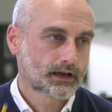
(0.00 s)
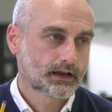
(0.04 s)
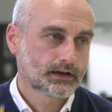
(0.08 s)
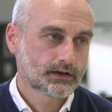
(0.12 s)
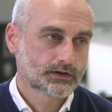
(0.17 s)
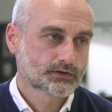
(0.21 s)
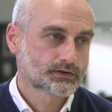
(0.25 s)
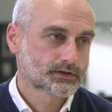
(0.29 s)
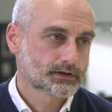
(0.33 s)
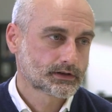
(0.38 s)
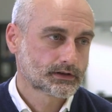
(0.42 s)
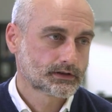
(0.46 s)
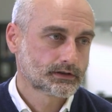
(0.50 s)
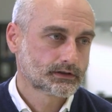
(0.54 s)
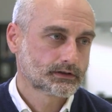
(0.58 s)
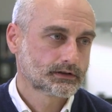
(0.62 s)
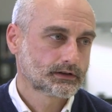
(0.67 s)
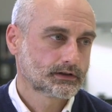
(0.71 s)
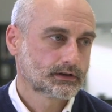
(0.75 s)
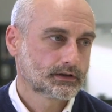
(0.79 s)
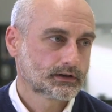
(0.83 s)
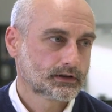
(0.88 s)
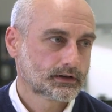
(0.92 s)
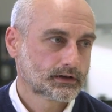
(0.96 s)
energy
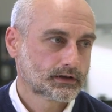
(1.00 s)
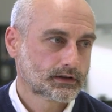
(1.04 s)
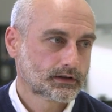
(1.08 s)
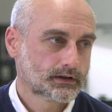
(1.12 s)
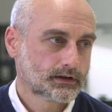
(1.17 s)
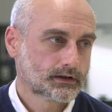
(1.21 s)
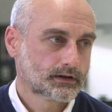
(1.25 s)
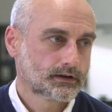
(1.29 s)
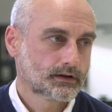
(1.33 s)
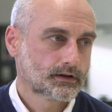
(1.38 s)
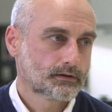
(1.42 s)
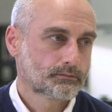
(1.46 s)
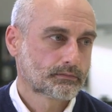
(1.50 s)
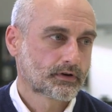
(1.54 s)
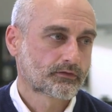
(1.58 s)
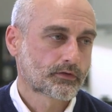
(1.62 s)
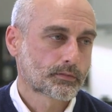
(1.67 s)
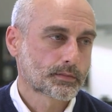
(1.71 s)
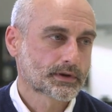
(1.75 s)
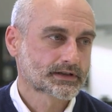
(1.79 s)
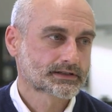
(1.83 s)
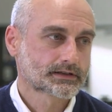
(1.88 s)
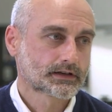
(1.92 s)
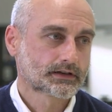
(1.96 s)

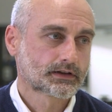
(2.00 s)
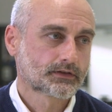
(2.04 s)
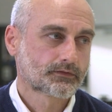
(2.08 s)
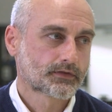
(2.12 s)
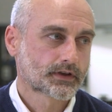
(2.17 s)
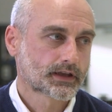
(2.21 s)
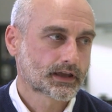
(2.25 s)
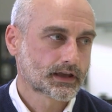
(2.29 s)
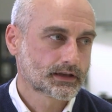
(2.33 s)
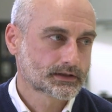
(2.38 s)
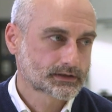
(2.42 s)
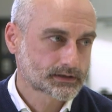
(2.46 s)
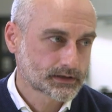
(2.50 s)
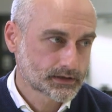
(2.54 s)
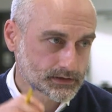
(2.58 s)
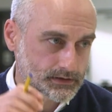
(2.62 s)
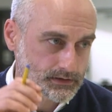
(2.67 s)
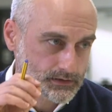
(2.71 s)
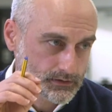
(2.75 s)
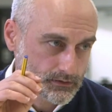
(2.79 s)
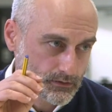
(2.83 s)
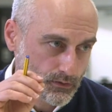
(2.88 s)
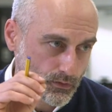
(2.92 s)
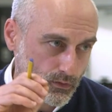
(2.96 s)
performance certificates
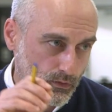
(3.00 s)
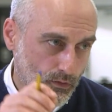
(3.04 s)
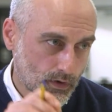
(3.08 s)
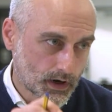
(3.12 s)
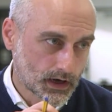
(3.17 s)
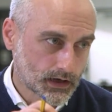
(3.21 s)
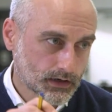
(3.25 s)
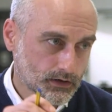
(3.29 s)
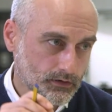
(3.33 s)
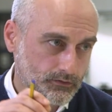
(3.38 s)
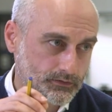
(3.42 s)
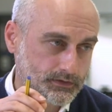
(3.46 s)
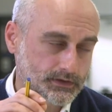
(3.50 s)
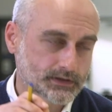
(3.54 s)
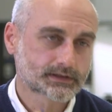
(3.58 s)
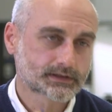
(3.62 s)
is one of the